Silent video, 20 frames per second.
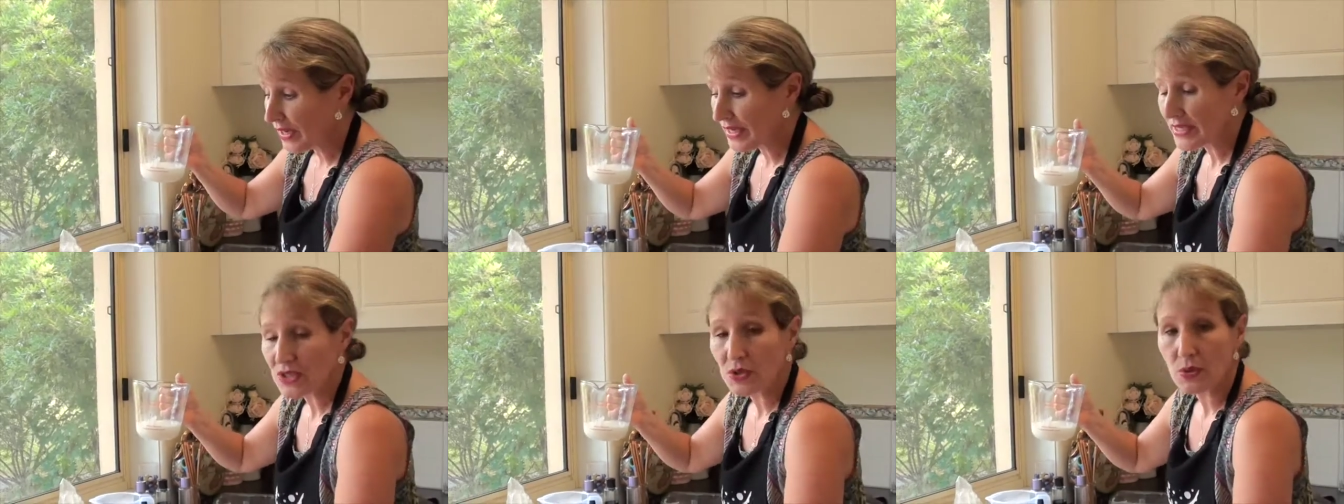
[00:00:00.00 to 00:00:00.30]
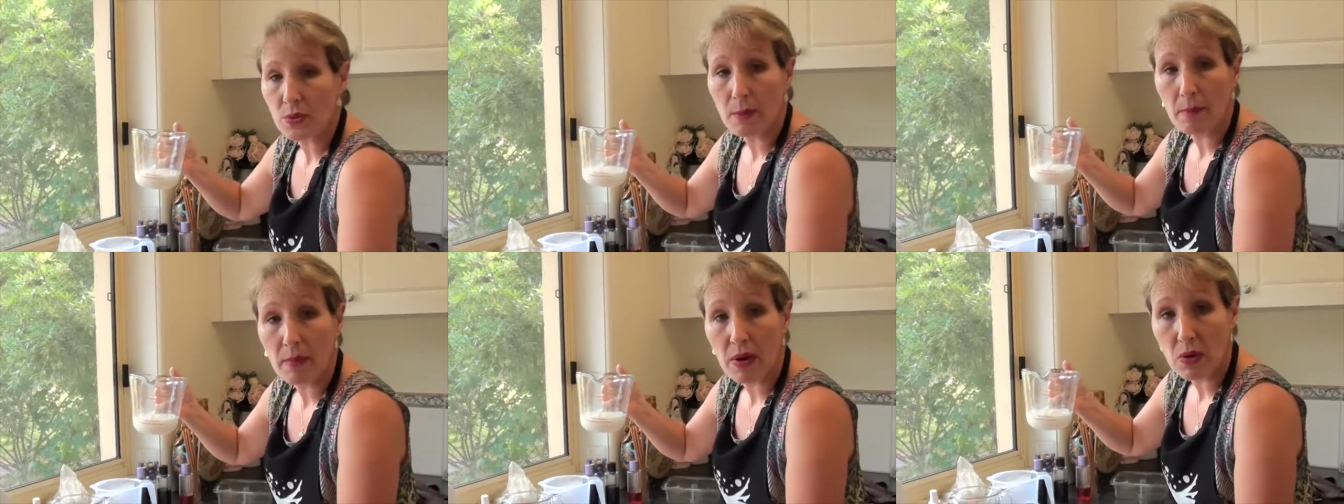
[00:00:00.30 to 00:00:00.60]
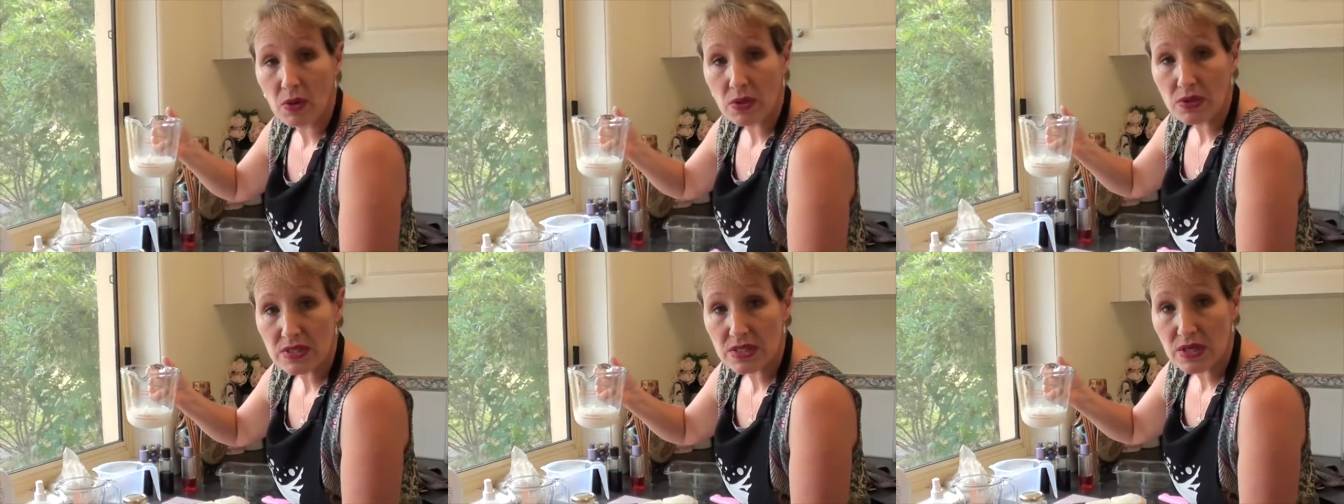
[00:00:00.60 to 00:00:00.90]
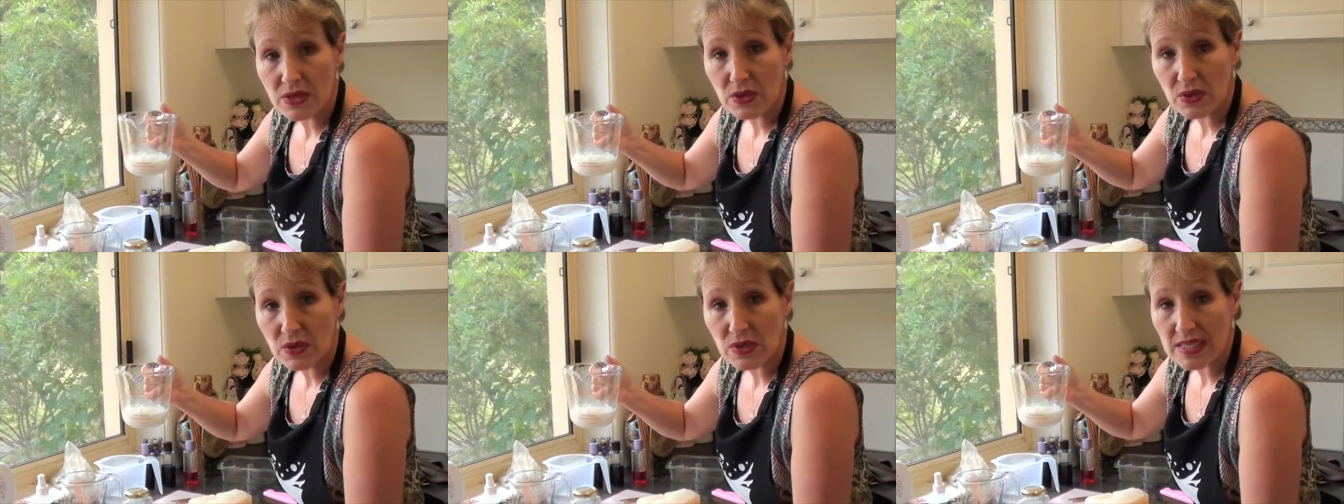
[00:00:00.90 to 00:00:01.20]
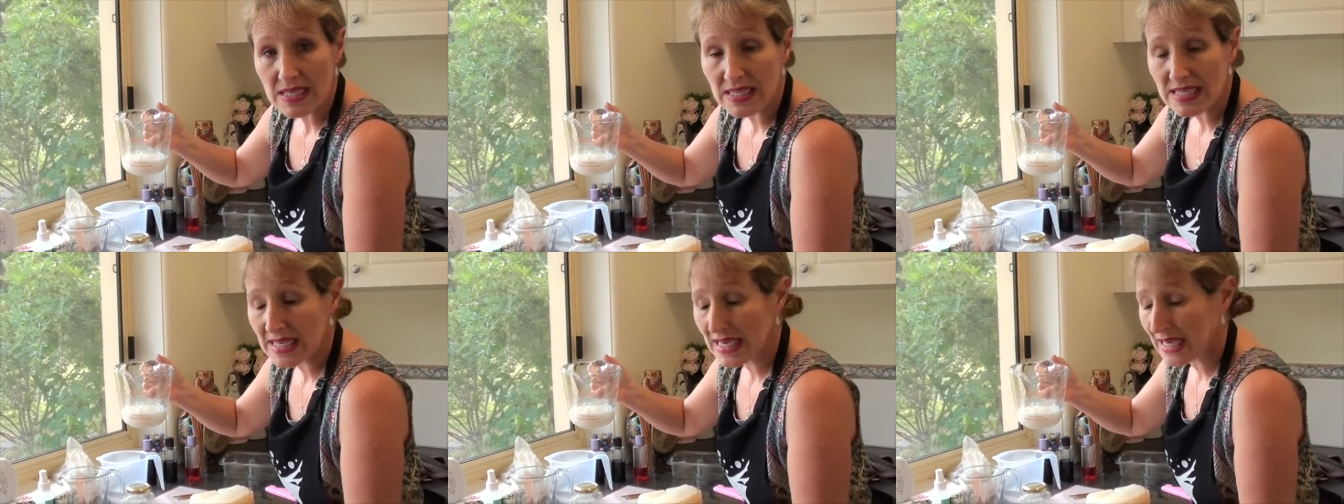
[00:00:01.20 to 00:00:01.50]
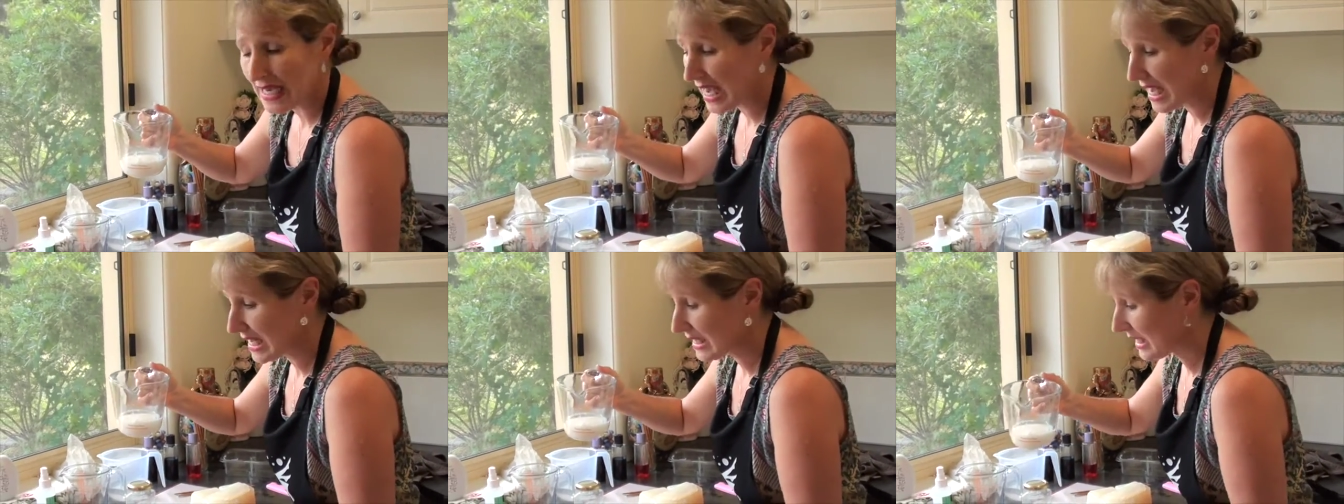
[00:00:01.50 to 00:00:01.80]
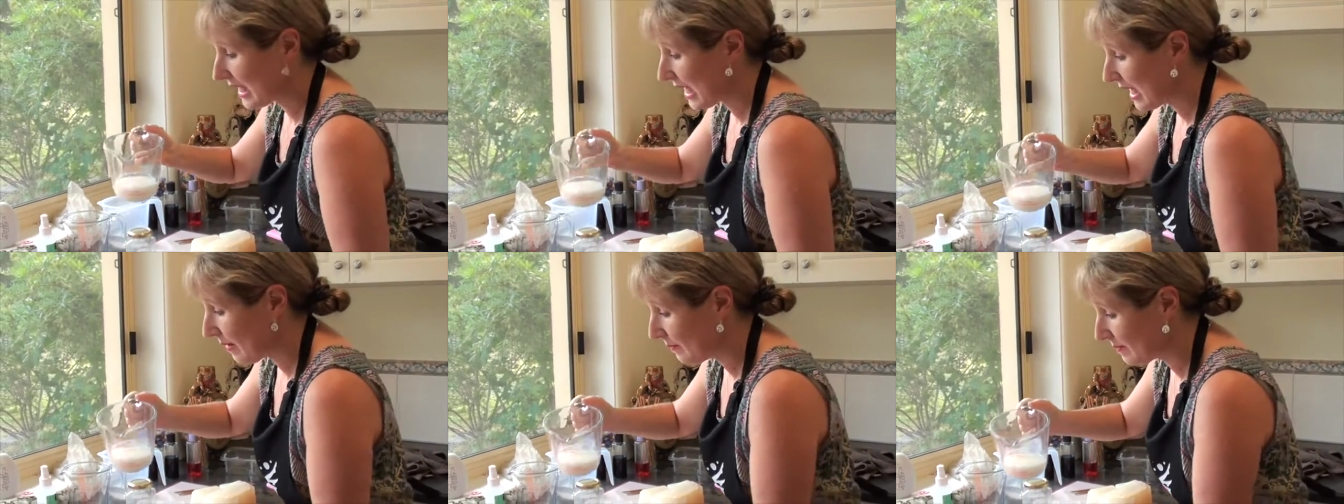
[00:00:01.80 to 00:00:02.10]
it into a mould so you can see
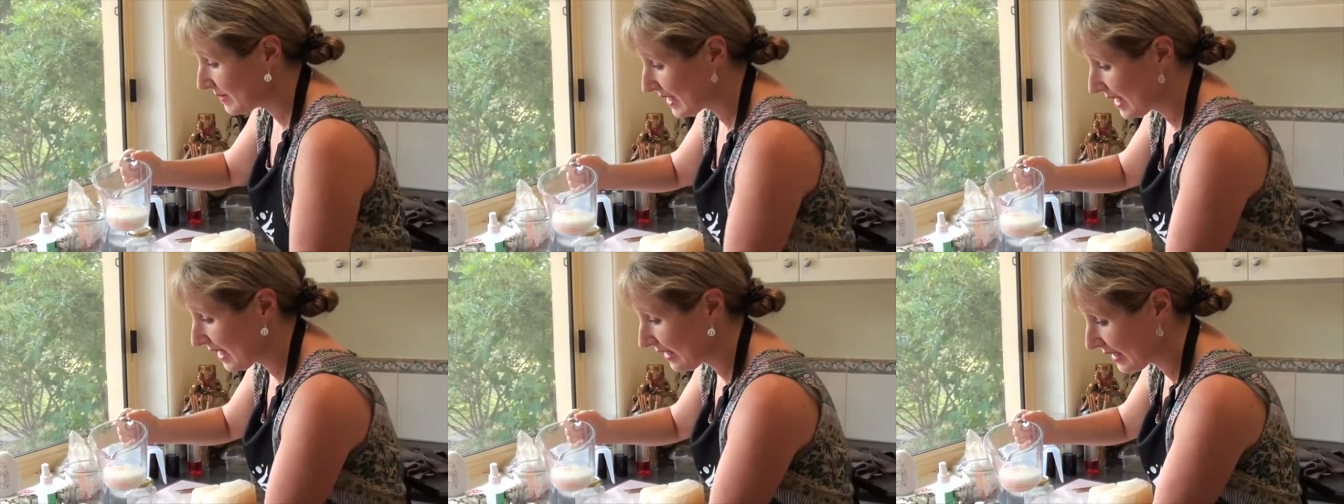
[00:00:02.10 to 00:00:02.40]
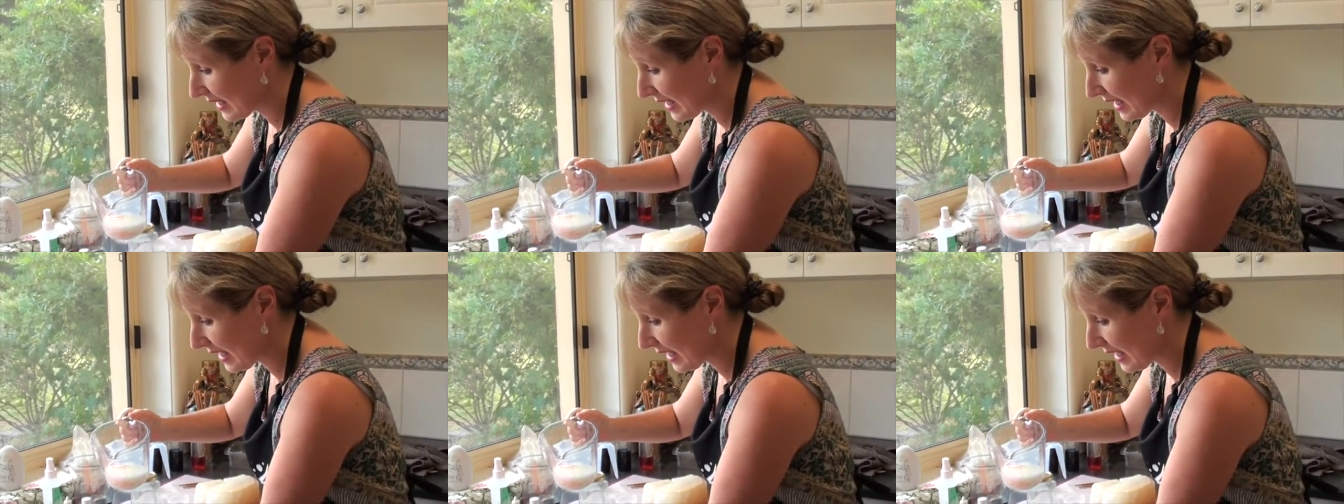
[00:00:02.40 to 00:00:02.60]
as it comes out the